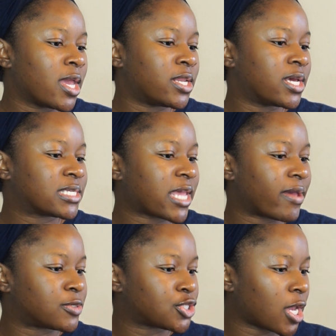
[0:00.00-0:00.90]
It does
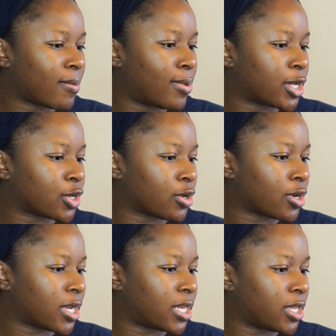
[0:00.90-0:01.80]
have shea
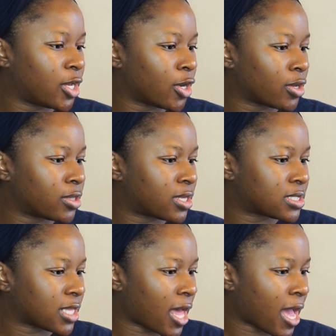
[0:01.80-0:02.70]
butter in here,
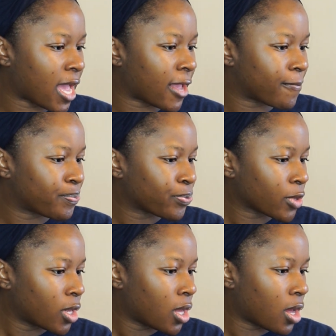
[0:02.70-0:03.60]
looks like.
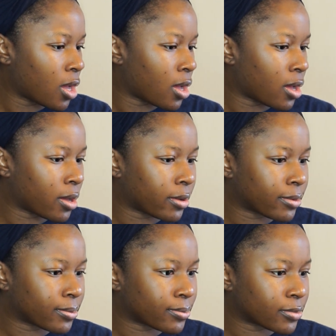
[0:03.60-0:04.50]

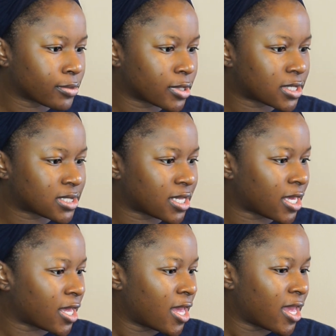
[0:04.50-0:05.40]
Um, let's
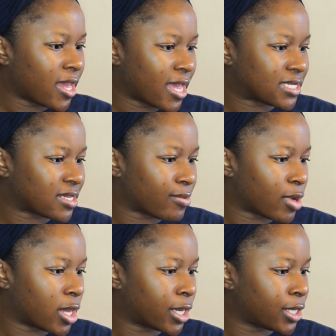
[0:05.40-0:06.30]
see. It has
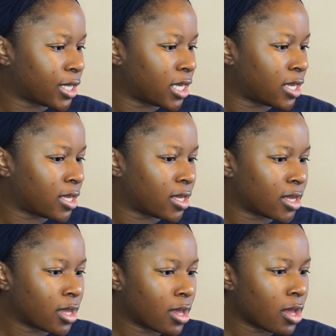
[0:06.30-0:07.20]
some
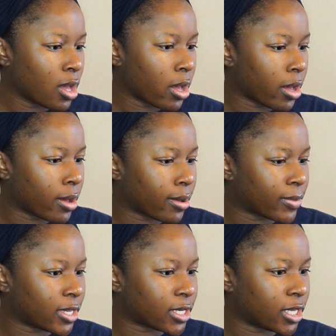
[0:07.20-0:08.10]
honey
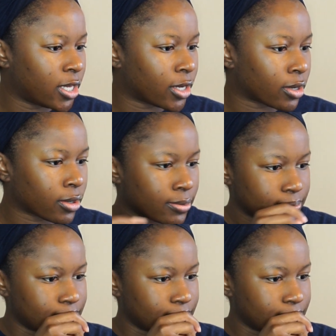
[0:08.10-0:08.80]
um, in here.